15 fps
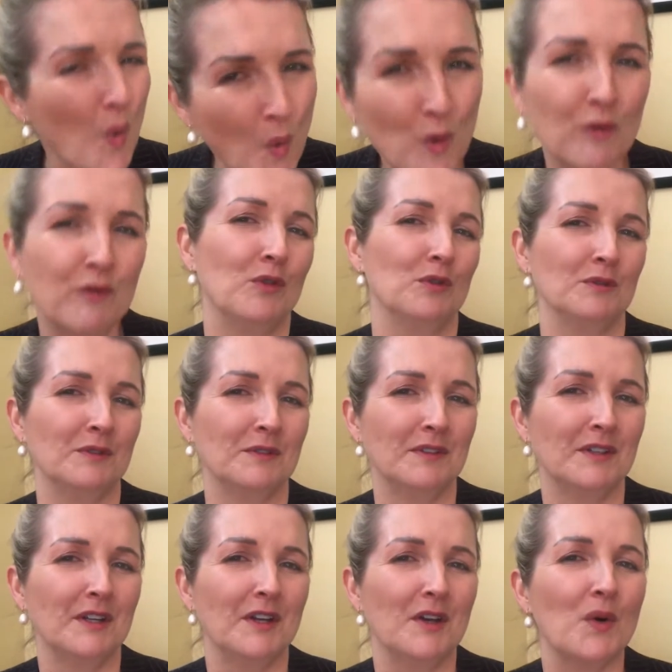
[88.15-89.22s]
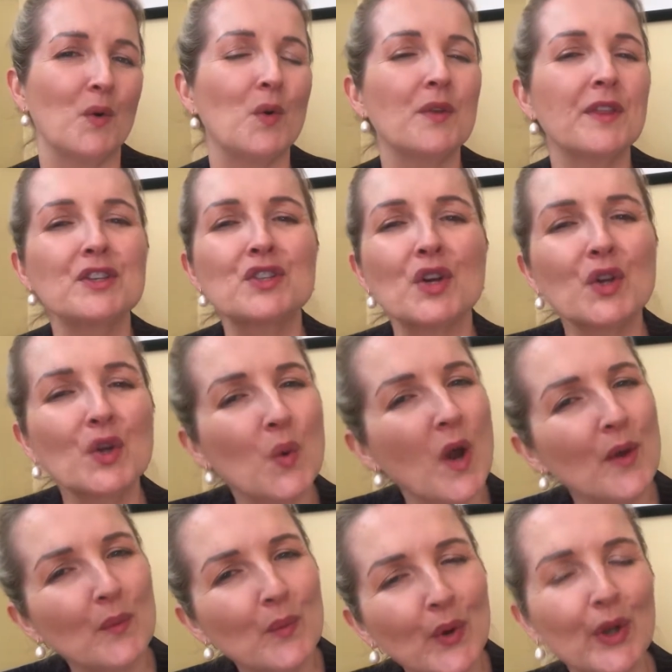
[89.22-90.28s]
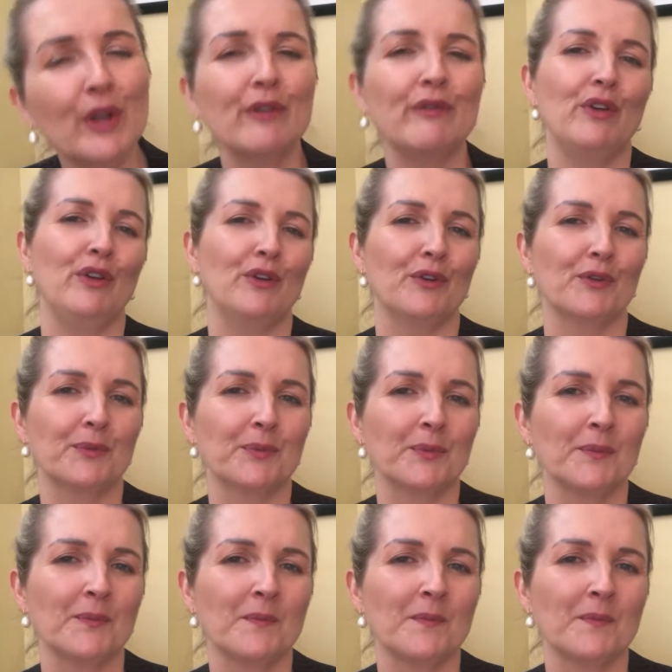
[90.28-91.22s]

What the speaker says: awful, or that don't quite work for you.